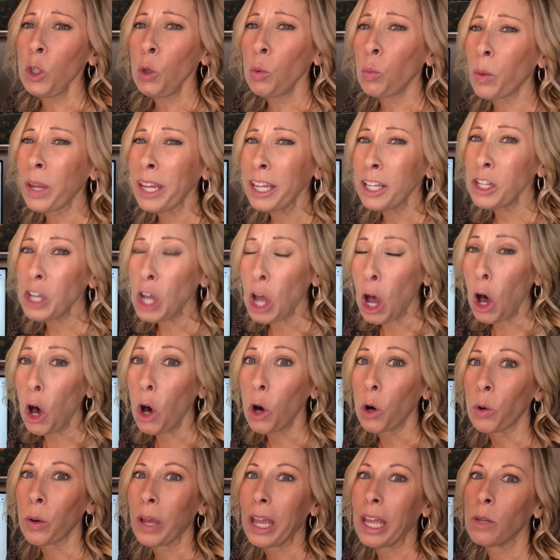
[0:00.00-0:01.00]
We
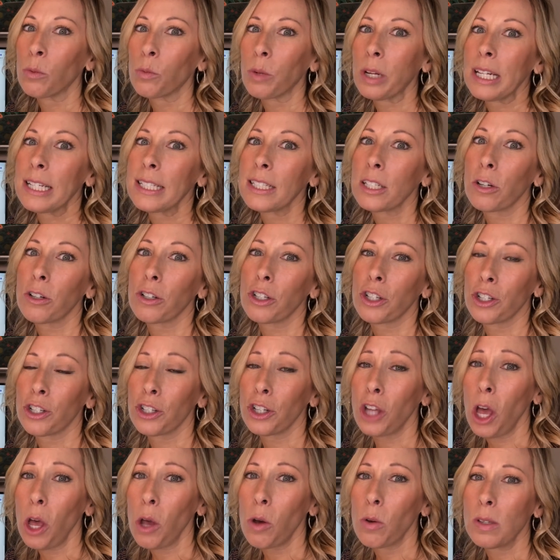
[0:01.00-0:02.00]
know, and research
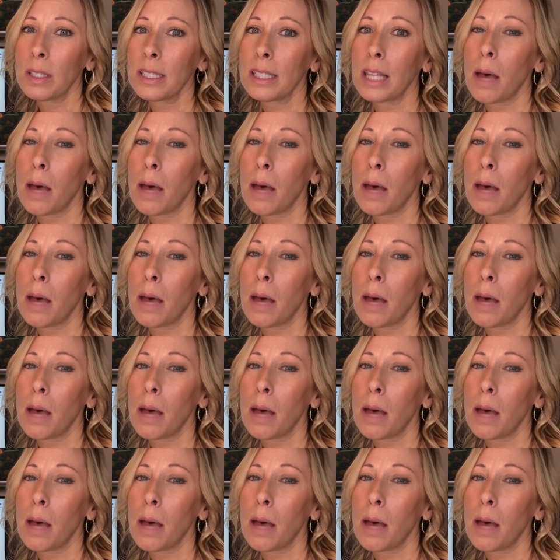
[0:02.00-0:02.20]
shows,